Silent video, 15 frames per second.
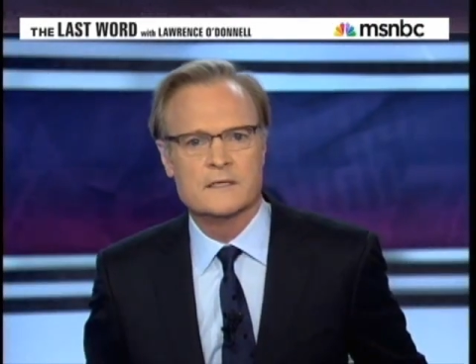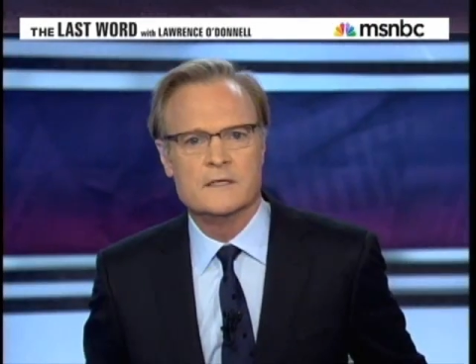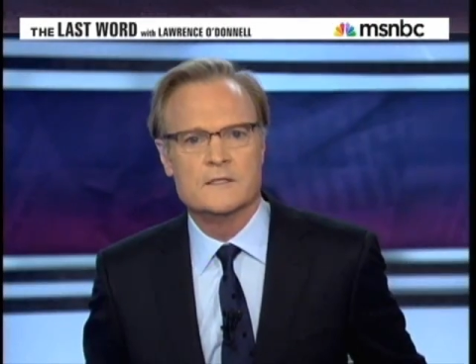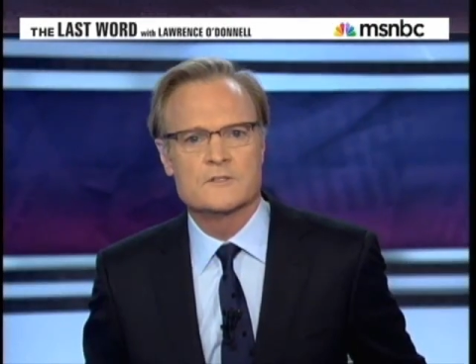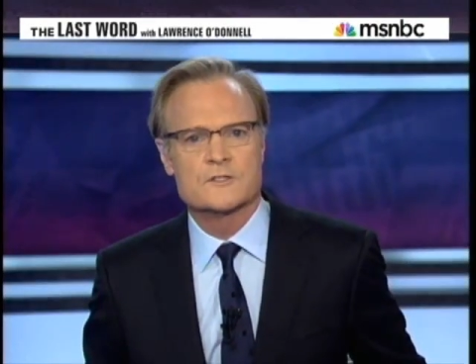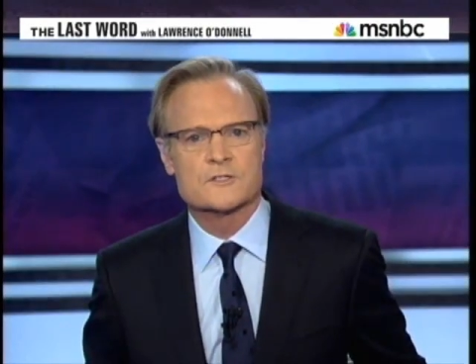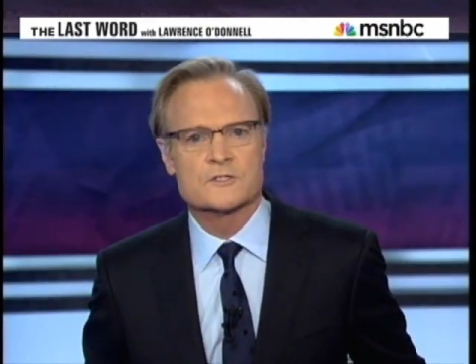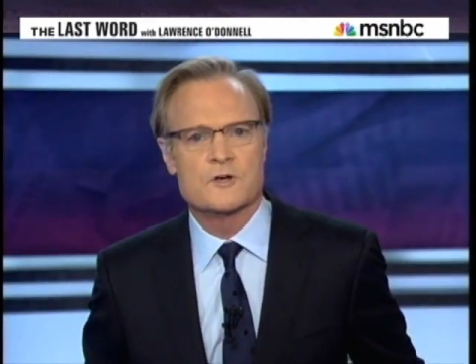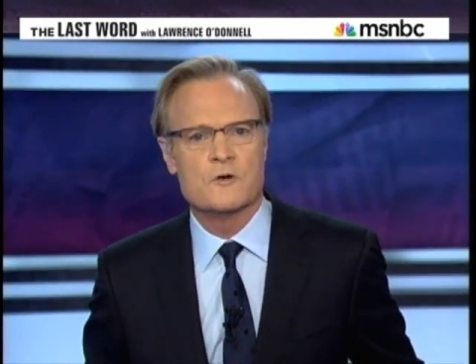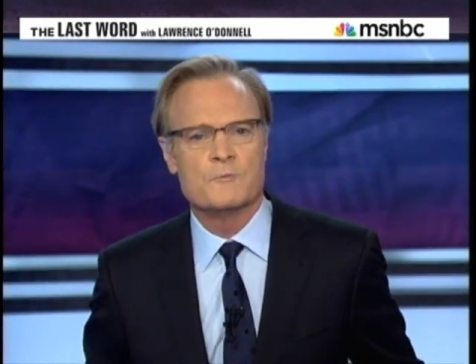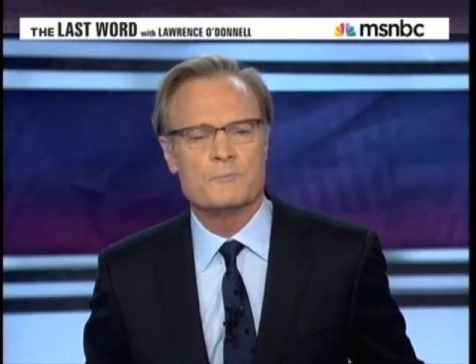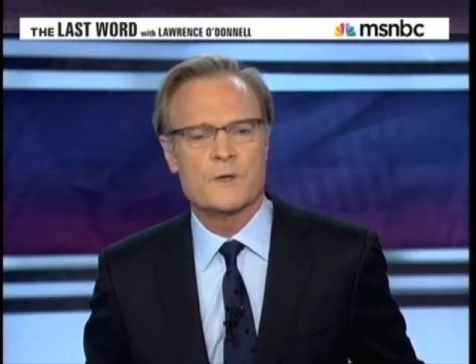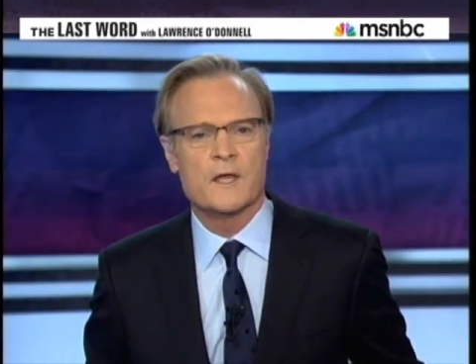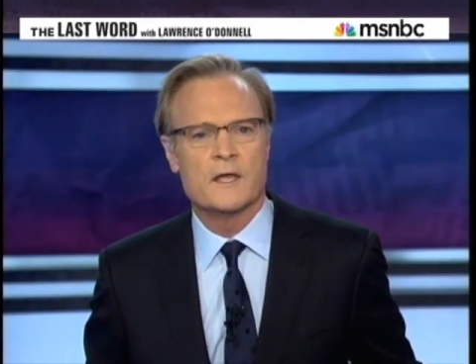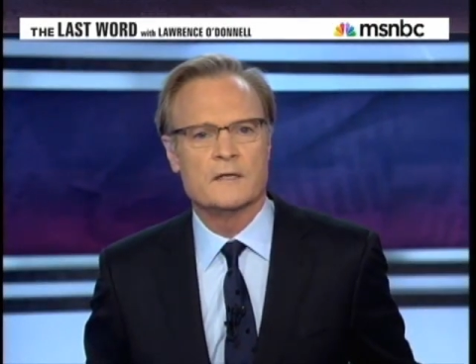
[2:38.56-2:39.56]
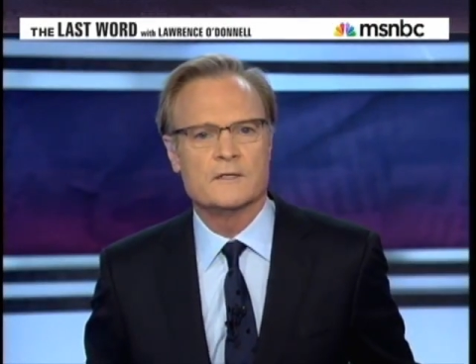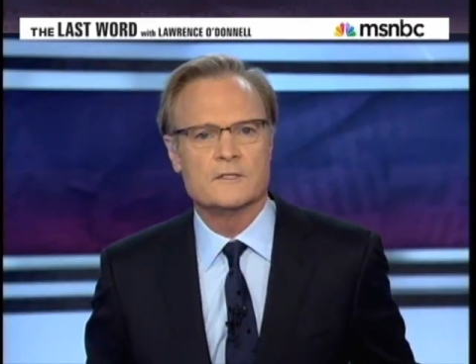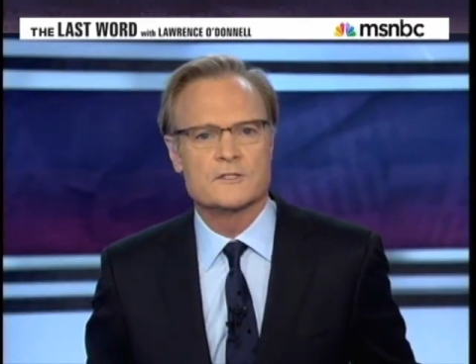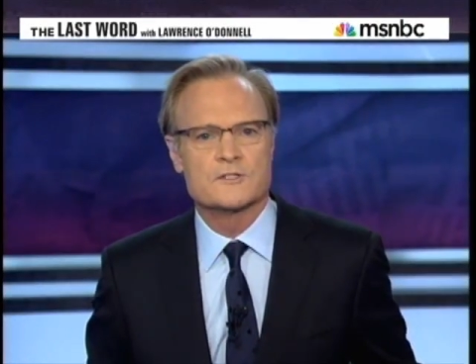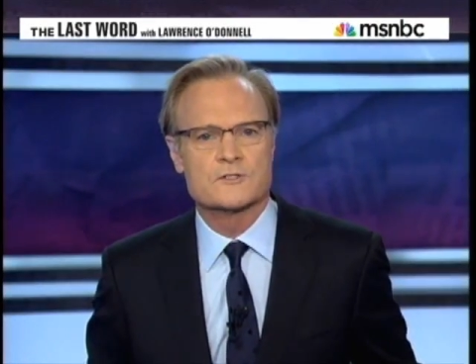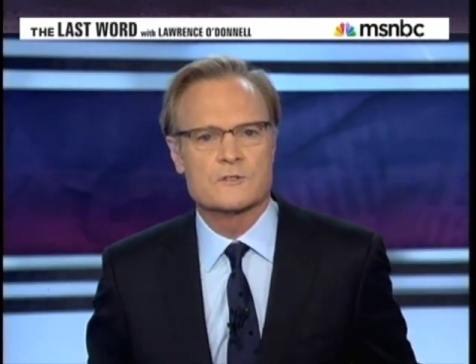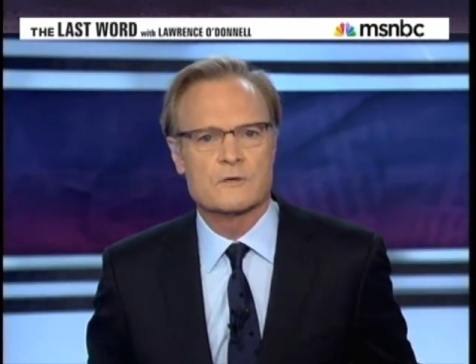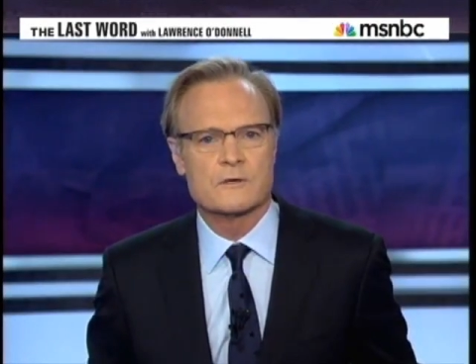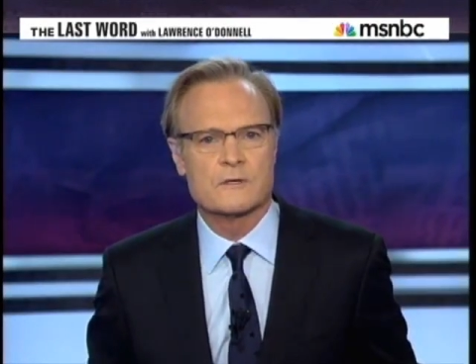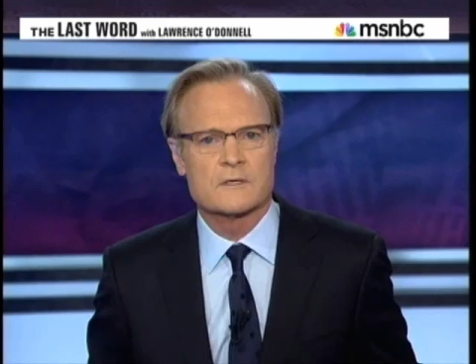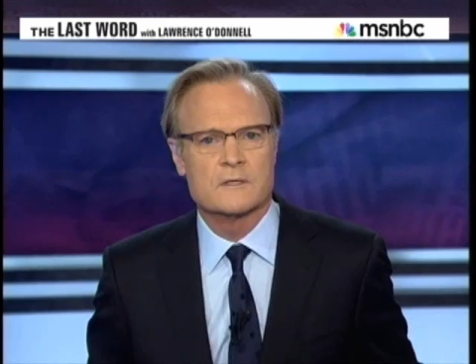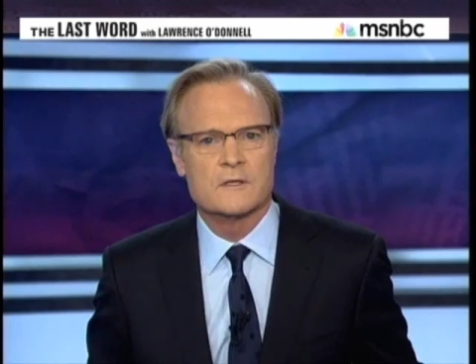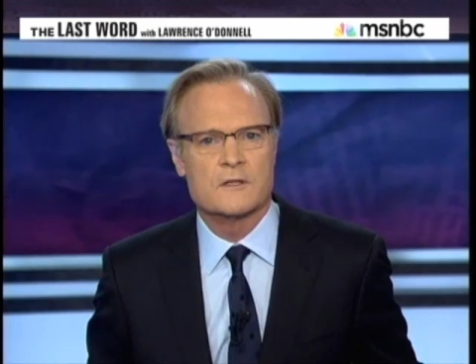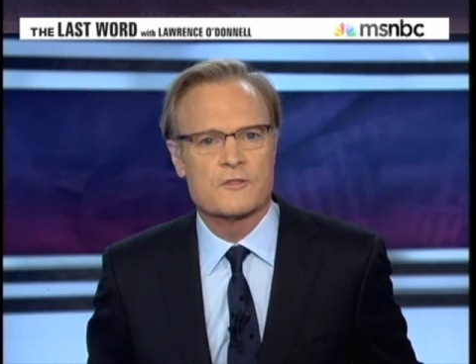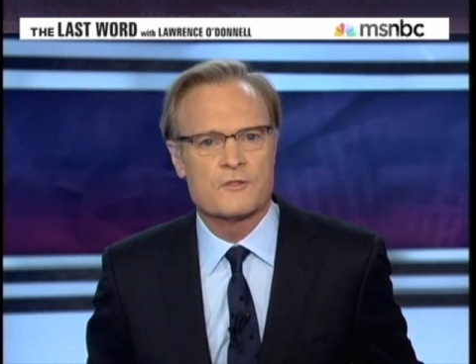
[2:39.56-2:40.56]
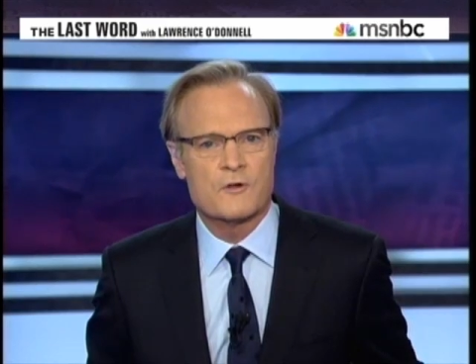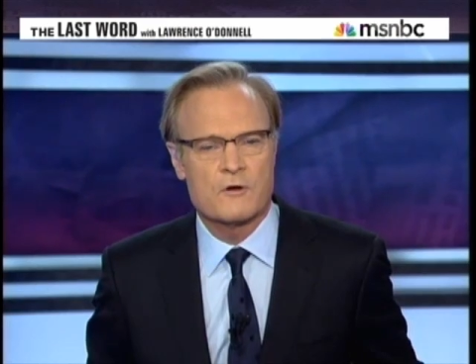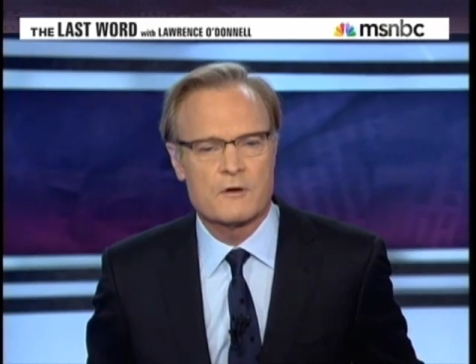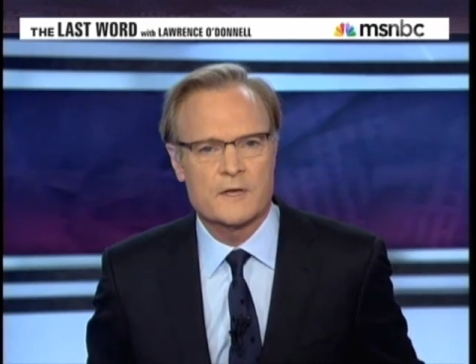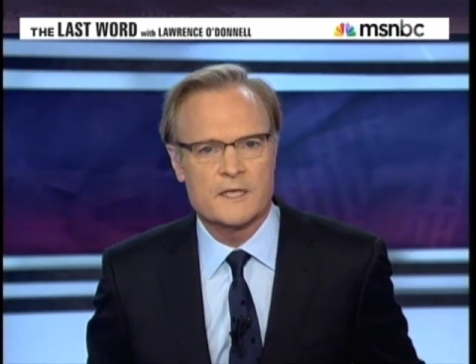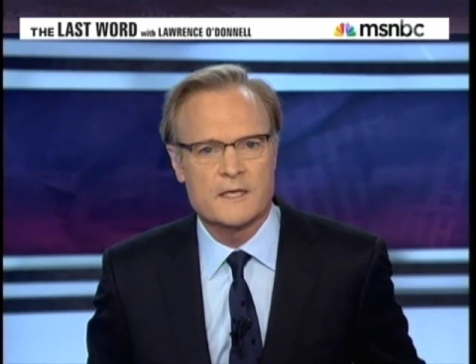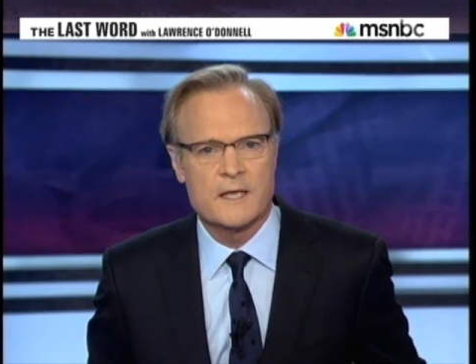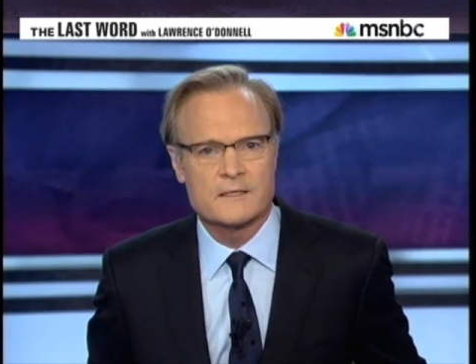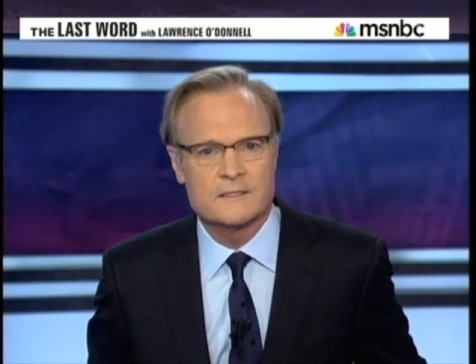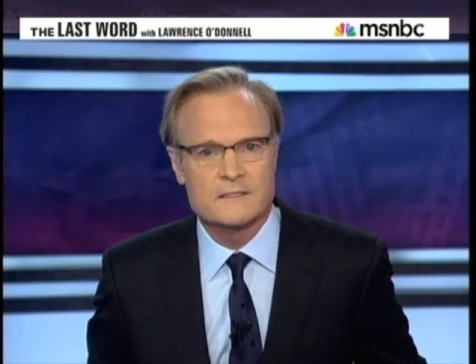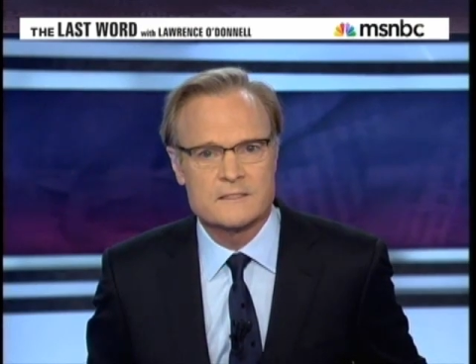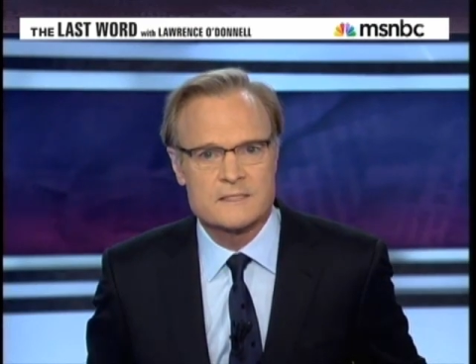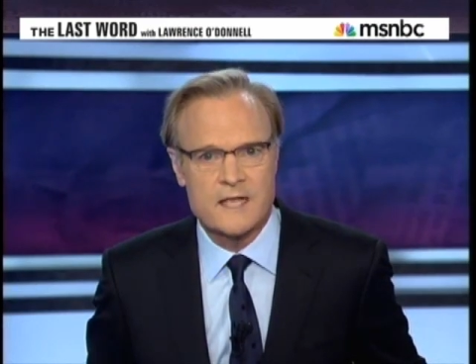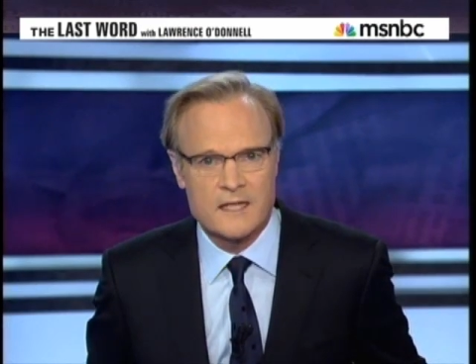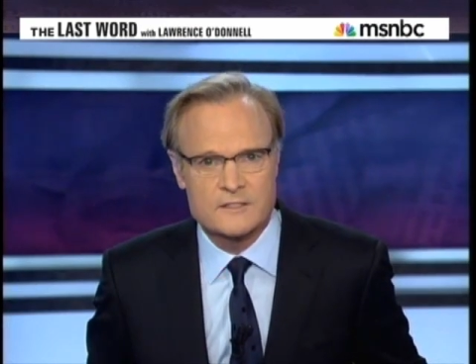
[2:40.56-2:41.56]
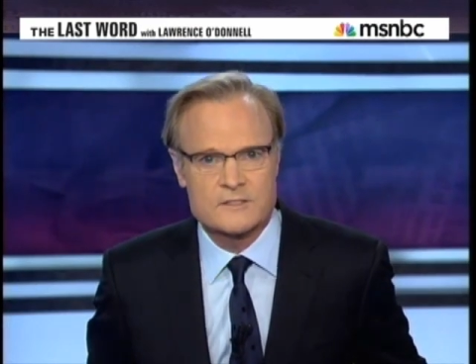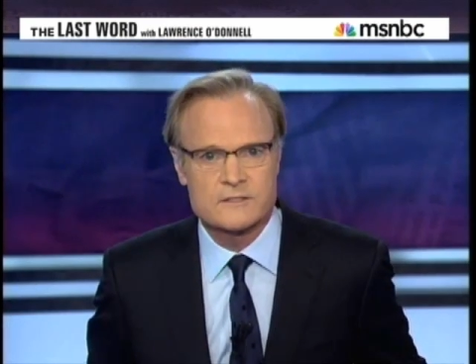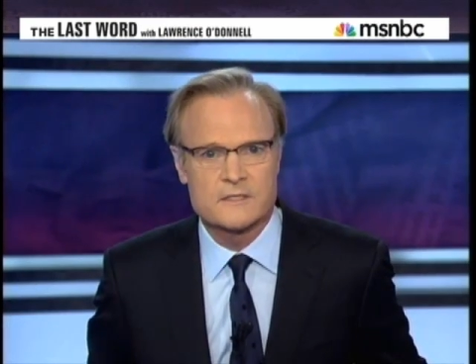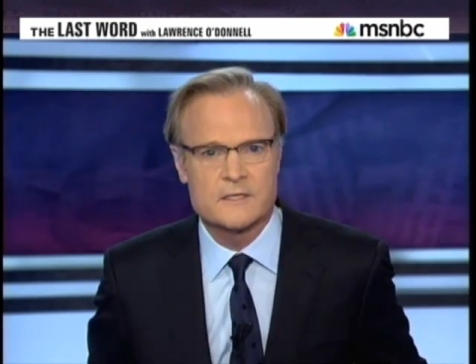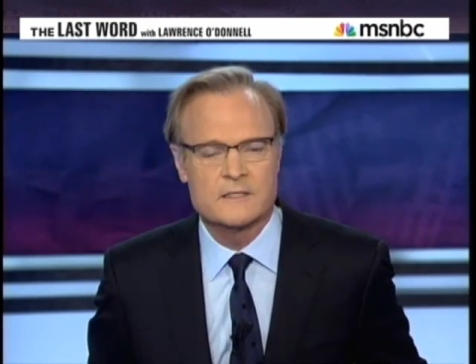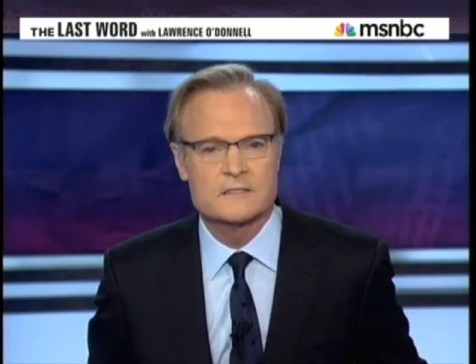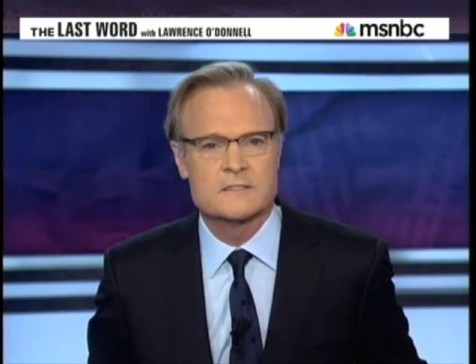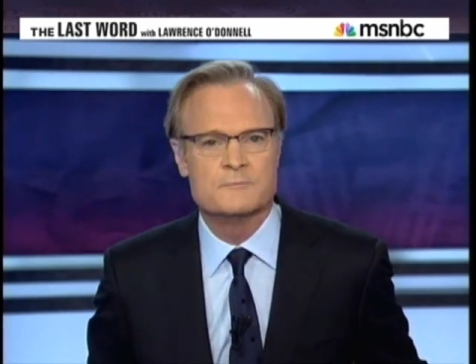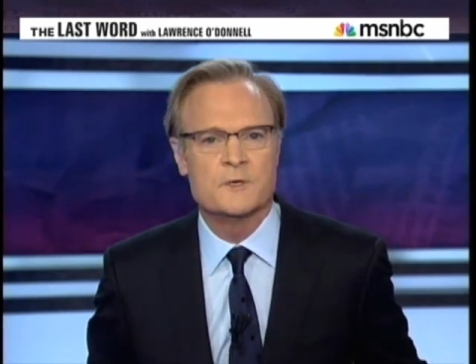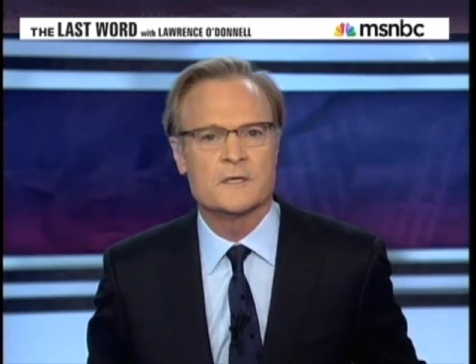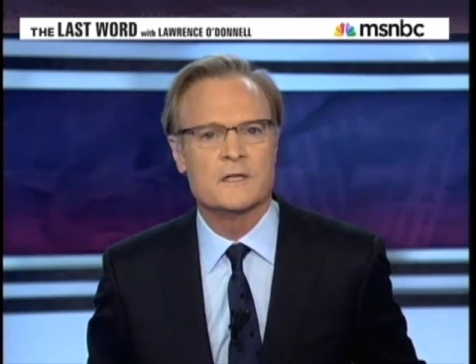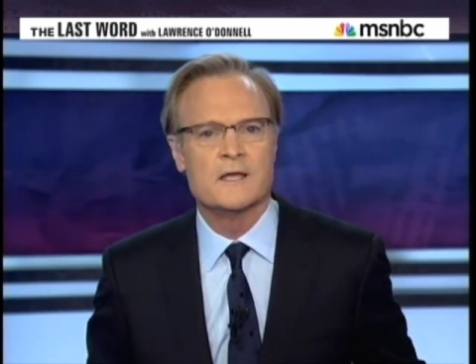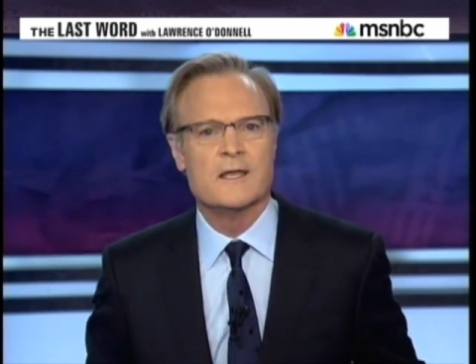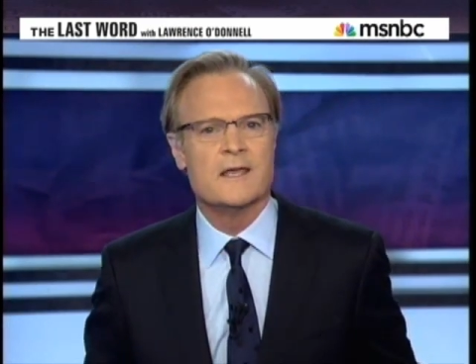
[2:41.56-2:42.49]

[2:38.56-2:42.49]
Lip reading: in its scope and historical authority, yet intensely intimate.